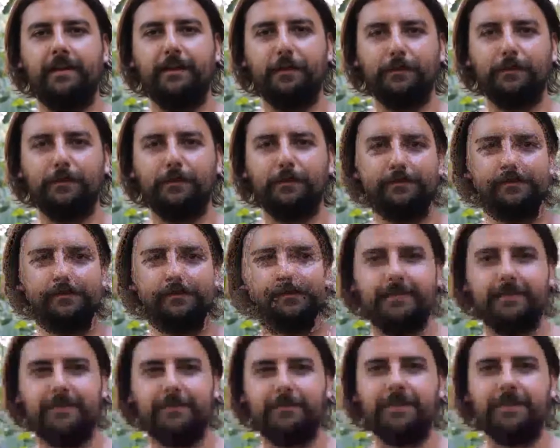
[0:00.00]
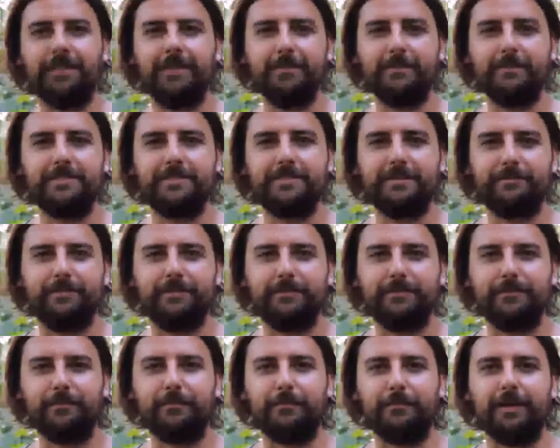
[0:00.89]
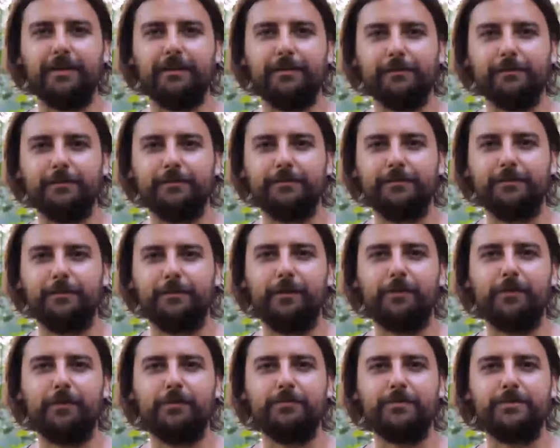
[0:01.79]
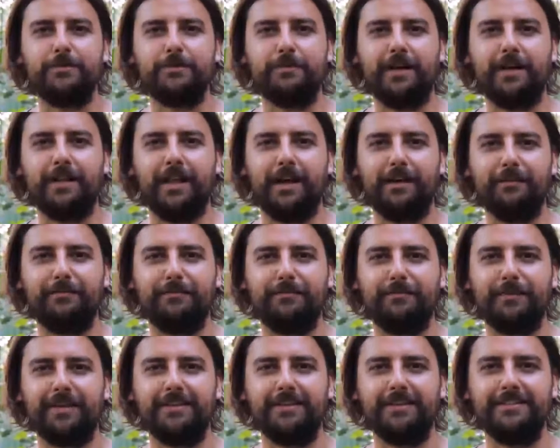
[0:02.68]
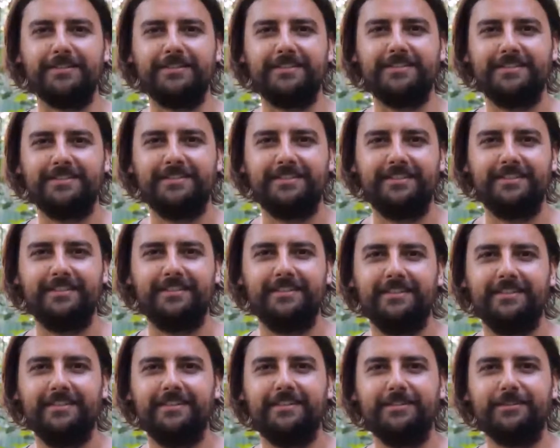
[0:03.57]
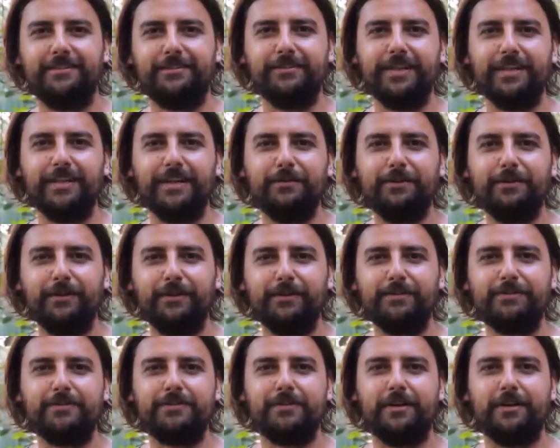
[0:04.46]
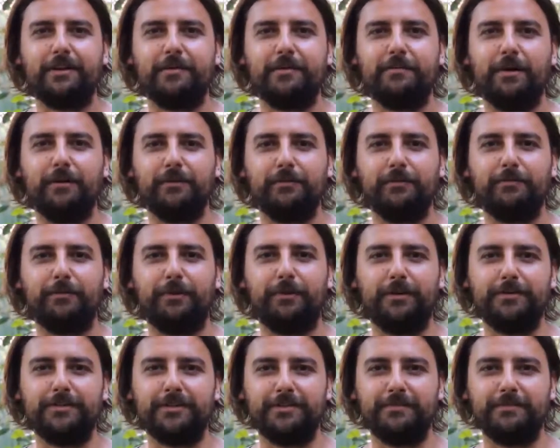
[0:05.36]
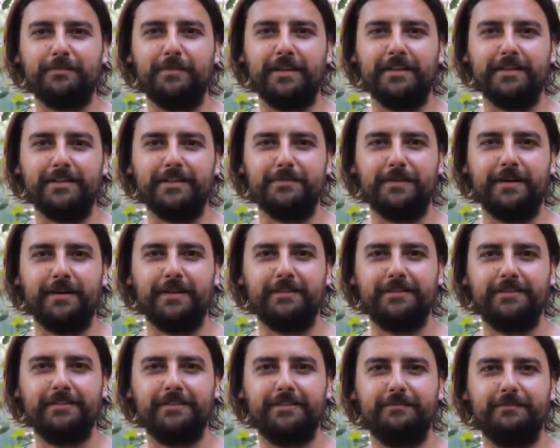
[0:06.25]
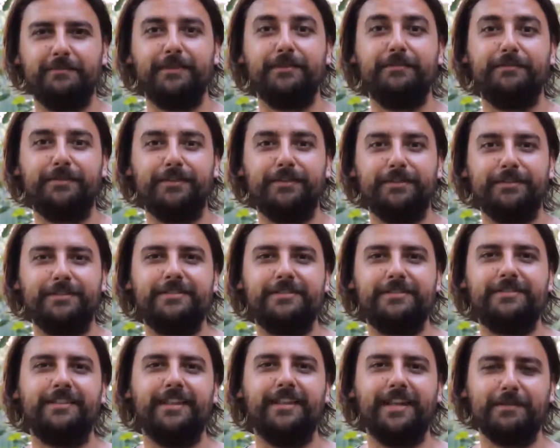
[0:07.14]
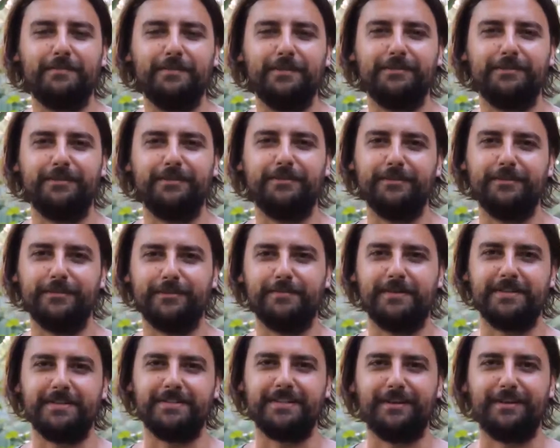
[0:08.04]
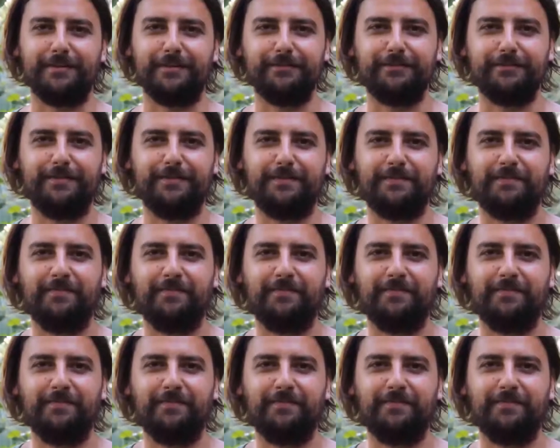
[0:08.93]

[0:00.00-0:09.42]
Hello, my name is Evandro Melo. Welcome to my LifePage. Today we're going to talk about project management, but first, let me introduce myself.